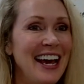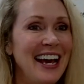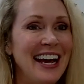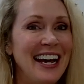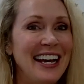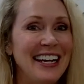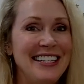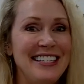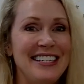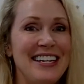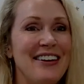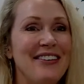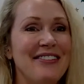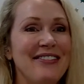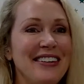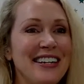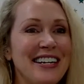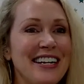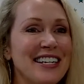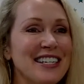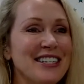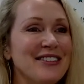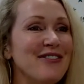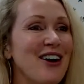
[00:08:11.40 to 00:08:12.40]

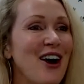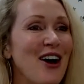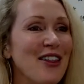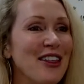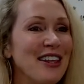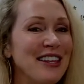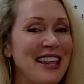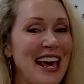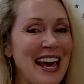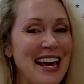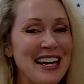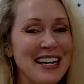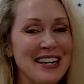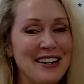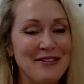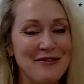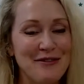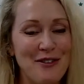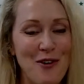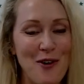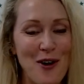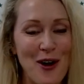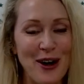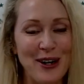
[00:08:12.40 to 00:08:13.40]
because of all that they can
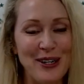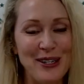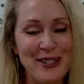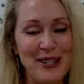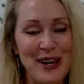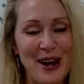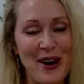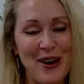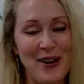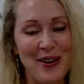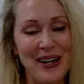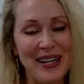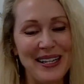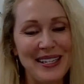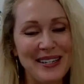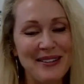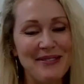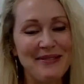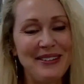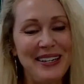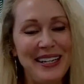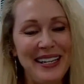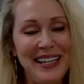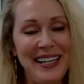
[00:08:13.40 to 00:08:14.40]
afford. So it's a
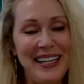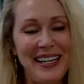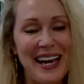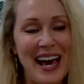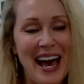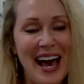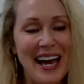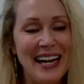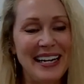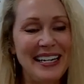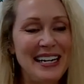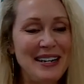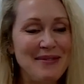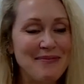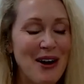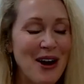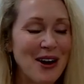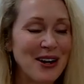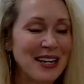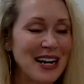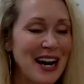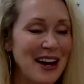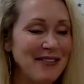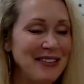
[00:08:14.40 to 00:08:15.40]
really neat
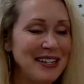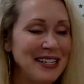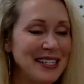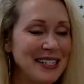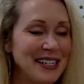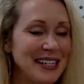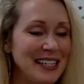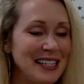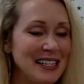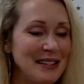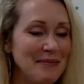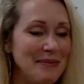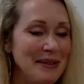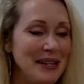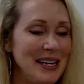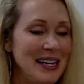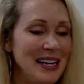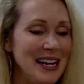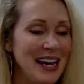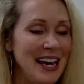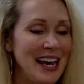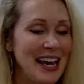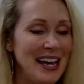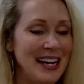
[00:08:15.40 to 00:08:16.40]
market, obviously, to
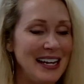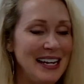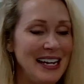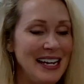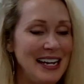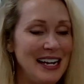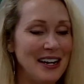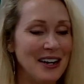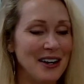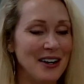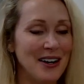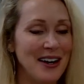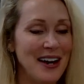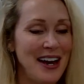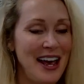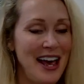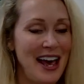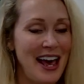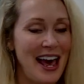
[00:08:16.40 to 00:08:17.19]
be in here.